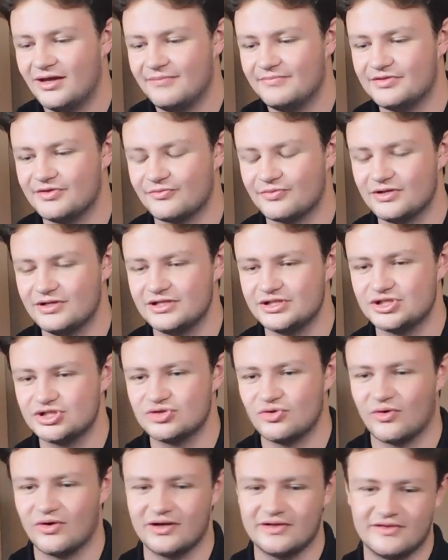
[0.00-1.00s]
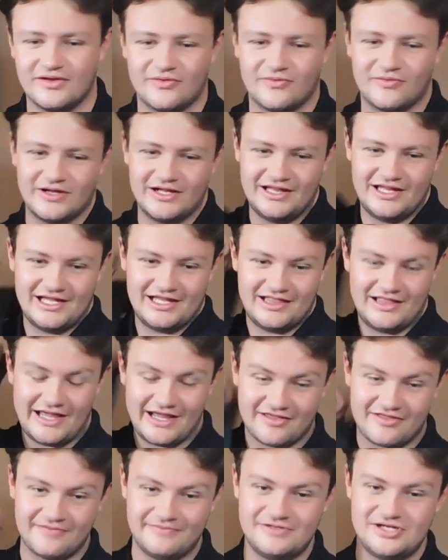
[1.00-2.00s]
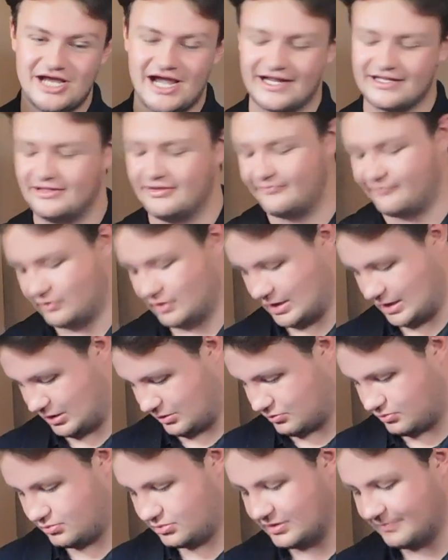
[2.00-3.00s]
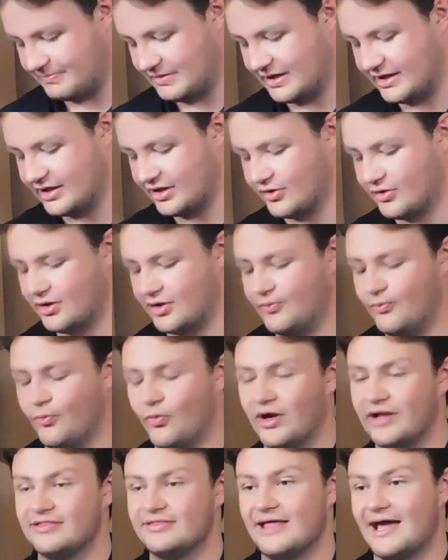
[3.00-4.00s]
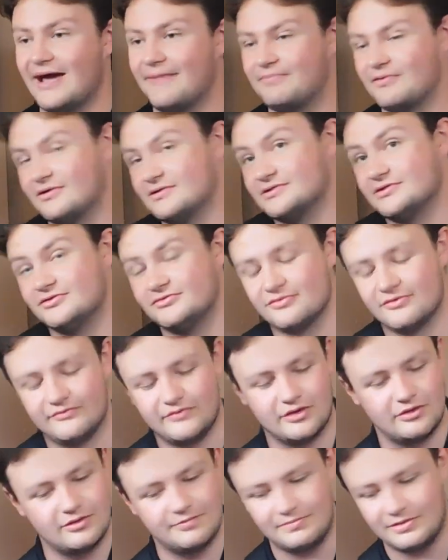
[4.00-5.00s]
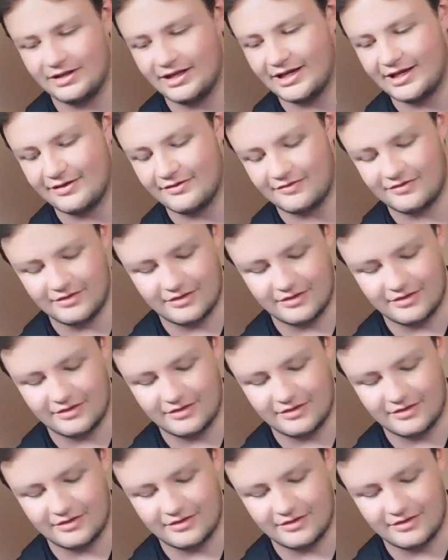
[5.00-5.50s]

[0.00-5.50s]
But they're really short and they're really, like, subjective, like, depending on what that person who reviewed it plays.